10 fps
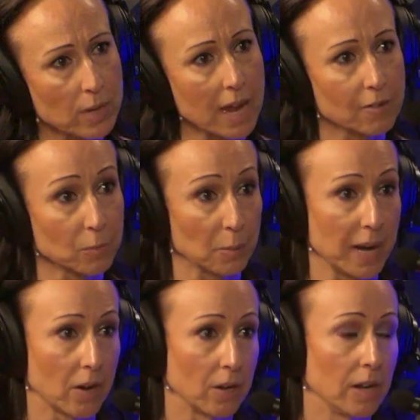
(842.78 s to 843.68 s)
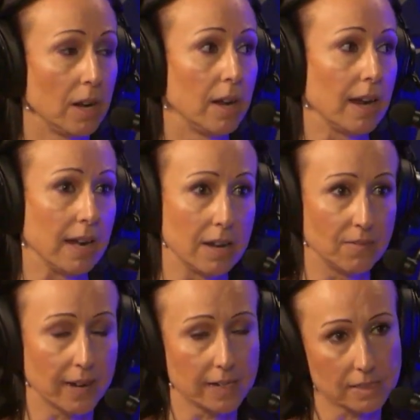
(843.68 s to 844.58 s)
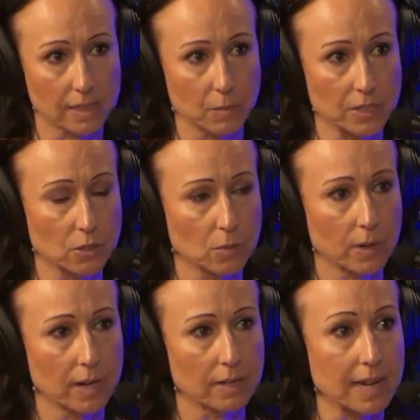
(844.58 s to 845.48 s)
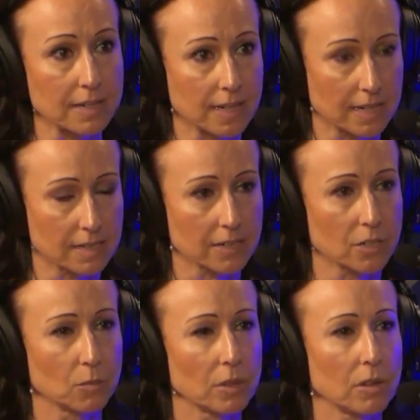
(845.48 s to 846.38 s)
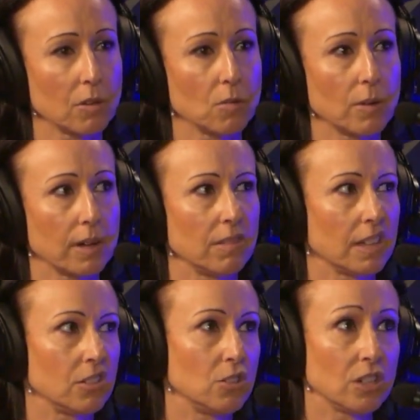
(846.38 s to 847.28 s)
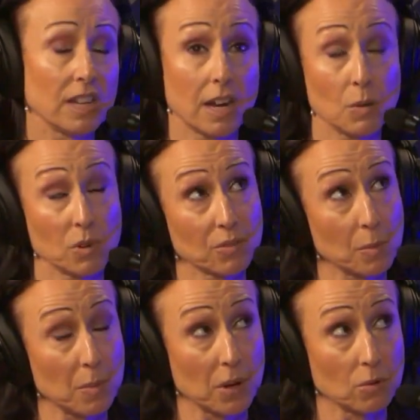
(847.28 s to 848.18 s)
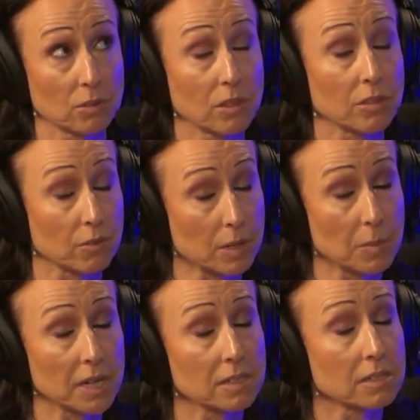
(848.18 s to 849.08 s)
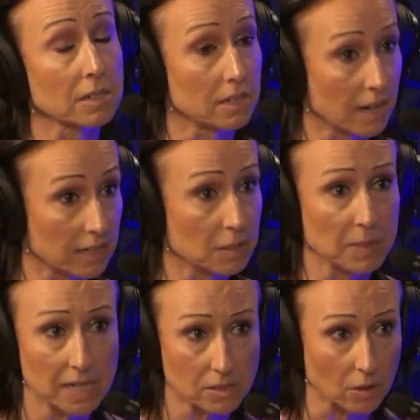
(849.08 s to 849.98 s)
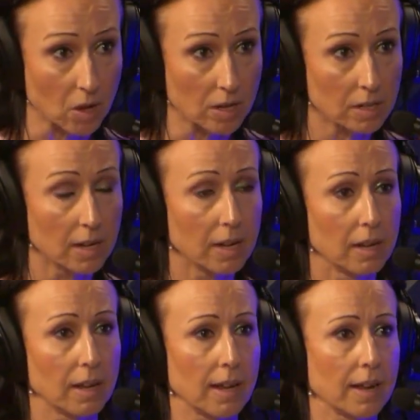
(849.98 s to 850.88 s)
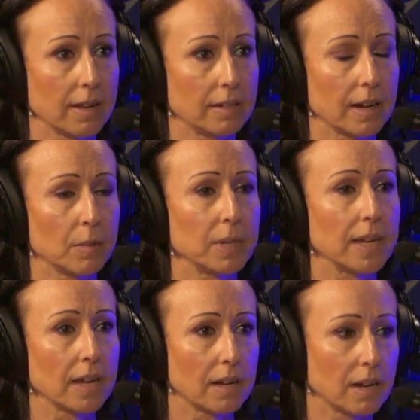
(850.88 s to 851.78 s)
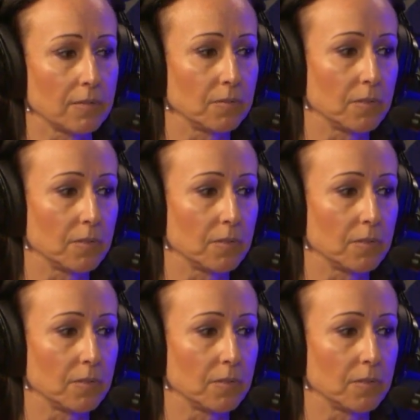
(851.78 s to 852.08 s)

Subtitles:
we have prepared in advance. I would do an intake session with you, and that's usually anywhere from about 30 minutes to 90 minutes long. And I would get